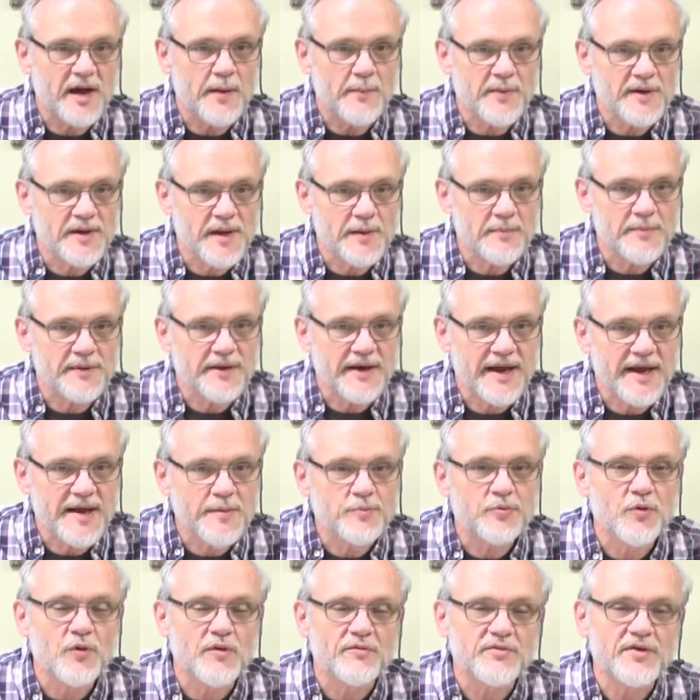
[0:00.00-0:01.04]
coming up in
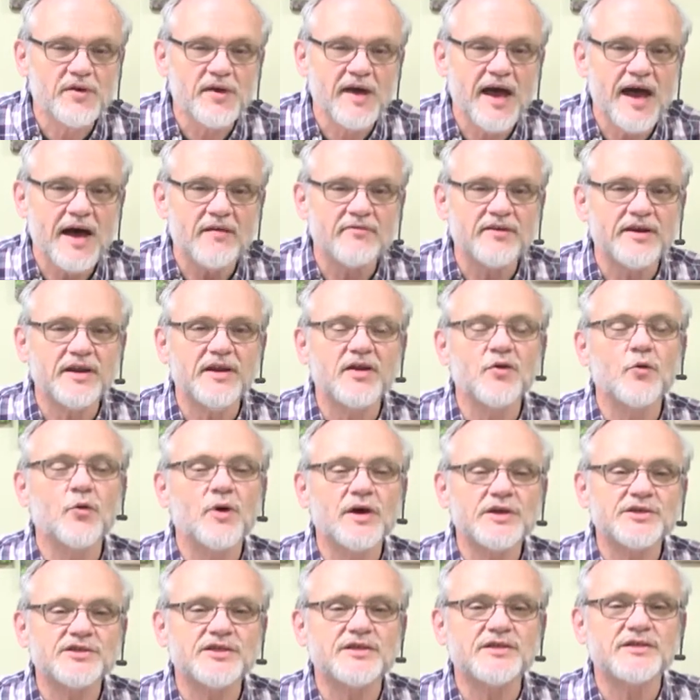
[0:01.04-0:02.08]
April. If you have any
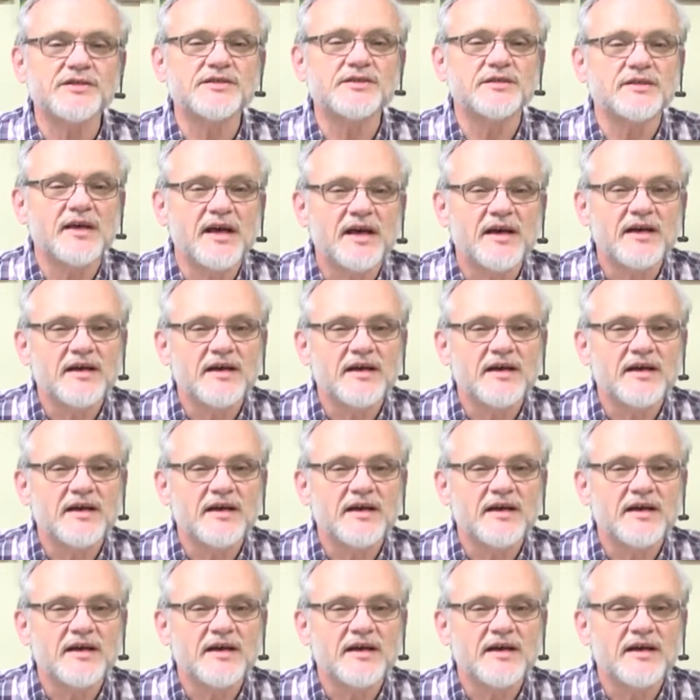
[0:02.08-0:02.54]
questions,